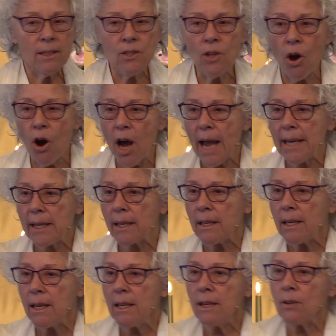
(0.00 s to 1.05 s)
Not
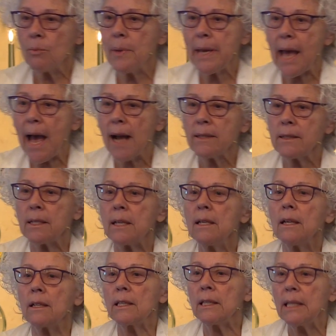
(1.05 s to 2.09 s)

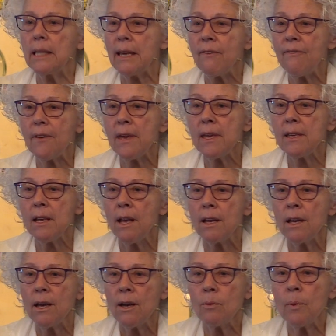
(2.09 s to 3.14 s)
reacting, living
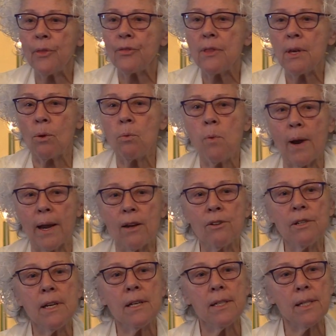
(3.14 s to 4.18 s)
with the
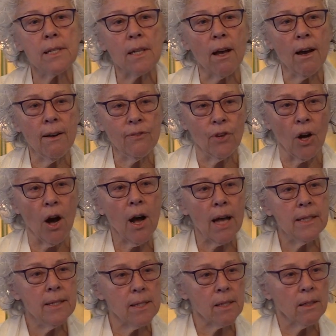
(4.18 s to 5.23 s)
awareness of
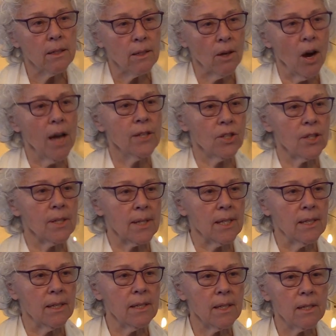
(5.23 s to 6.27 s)
God's
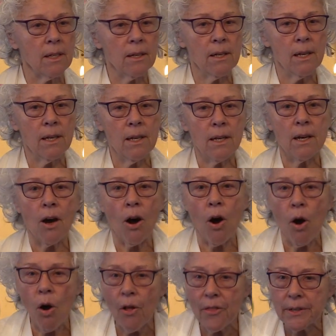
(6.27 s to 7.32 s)
consciousness
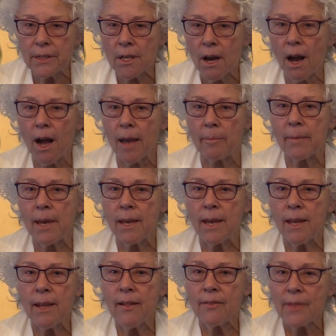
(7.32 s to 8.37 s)
all the time.
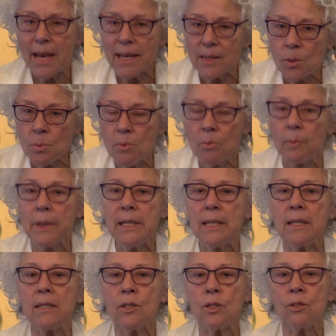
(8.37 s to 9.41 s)
That's what we
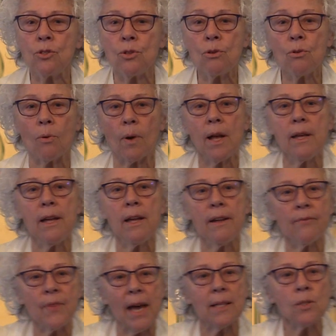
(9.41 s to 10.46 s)
need to do.
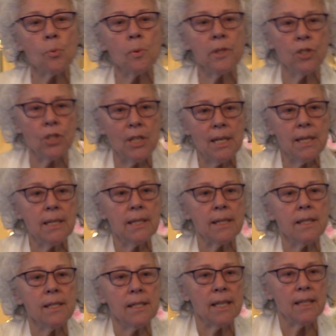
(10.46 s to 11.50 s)
That's what
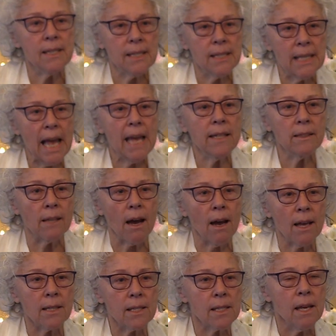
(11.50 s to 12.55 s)
Jesus is saying to
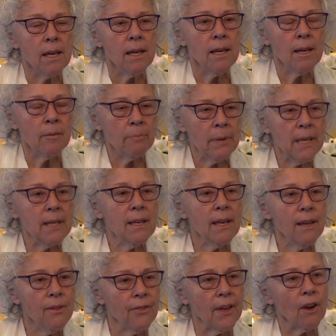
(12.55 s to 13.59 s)
us. Be
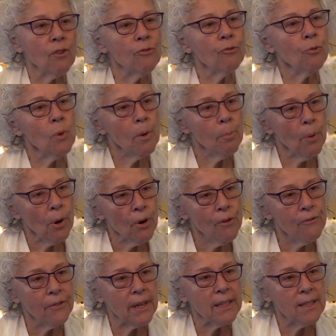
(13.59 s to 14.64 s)
ye therefore
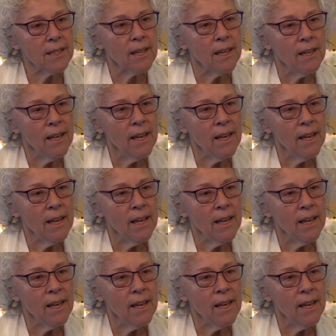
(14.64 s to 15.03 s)
perfect.